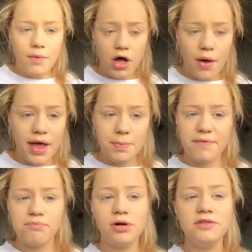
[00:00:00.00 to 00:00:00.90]
I will go in
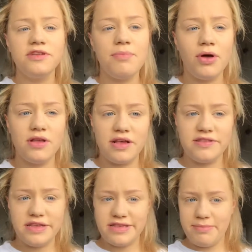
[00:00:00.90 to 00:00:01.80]
with bronzer because
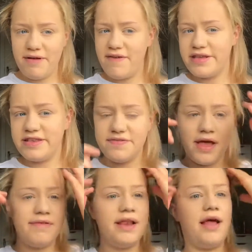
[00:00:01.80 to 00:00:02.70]
as you can see my face is
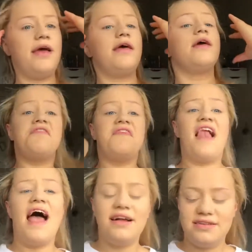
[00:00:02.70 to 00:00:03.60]
very like
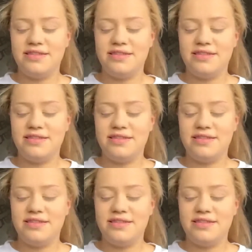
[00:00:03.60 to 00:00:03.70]
flat.